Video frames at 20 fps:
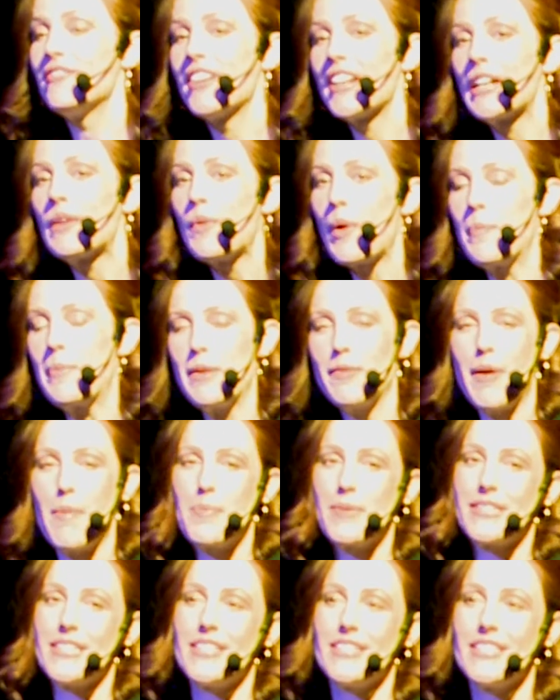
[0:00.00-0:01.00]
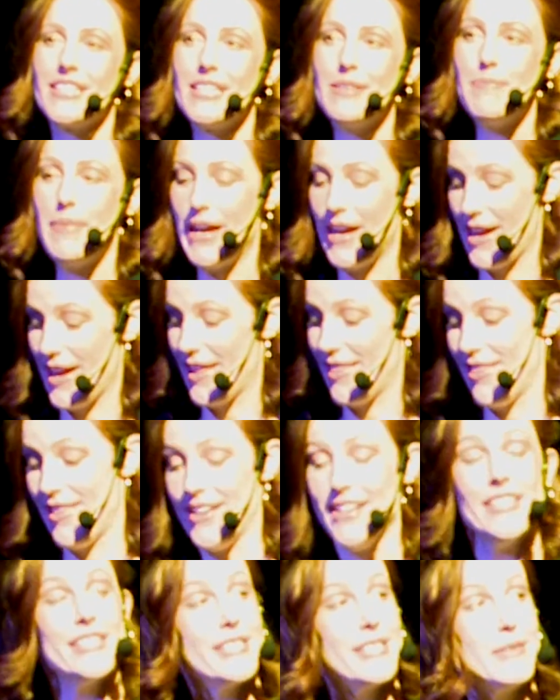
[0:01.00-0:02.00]
very well be represented by
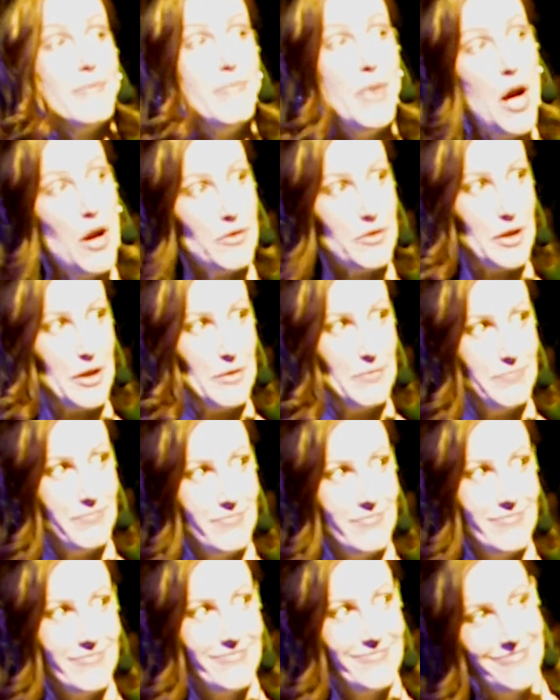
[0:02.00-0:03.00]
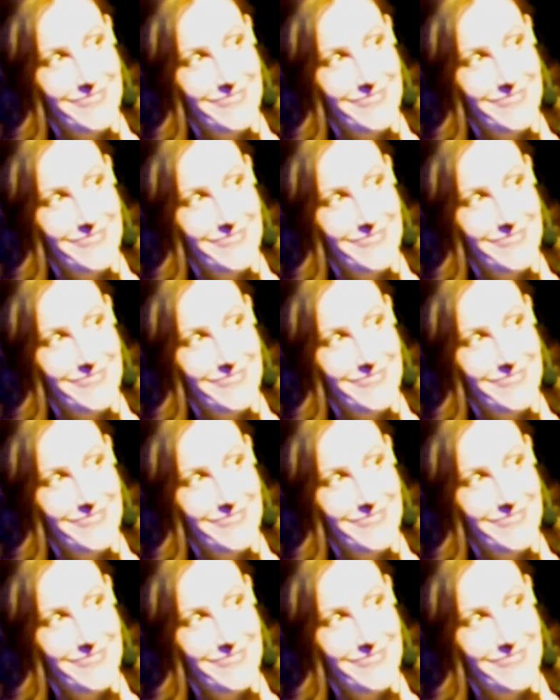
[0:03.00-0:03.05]
this ballroom.